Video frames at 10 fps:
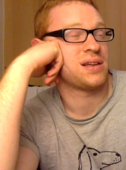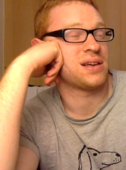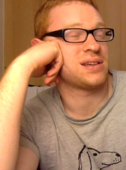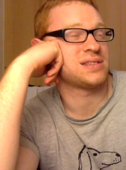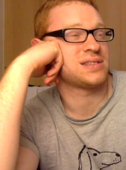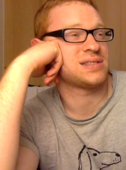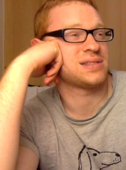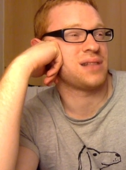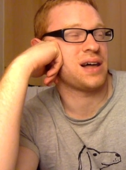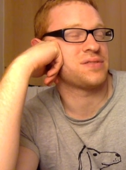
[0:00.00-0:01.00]
I guess
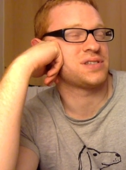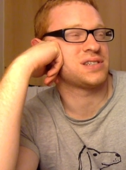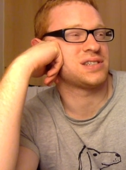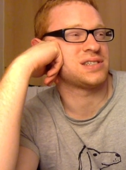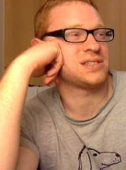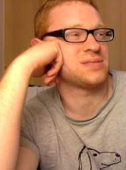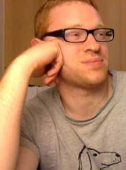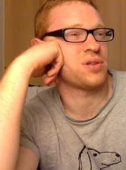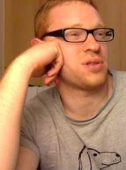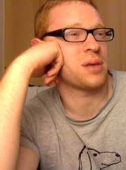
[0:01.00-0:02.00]
life's just
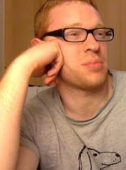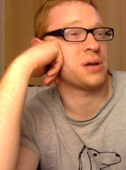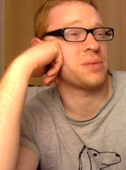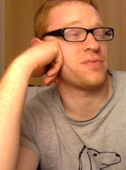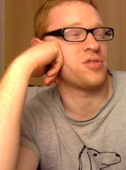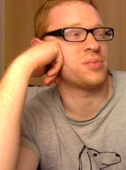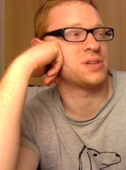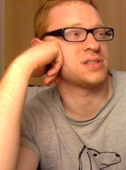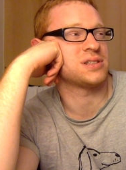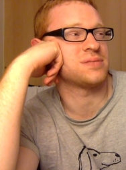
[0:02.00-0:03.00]
on the up and up for me,
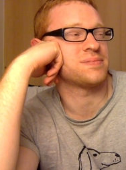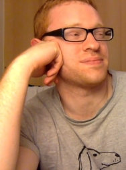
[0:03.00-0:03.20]
isn't it?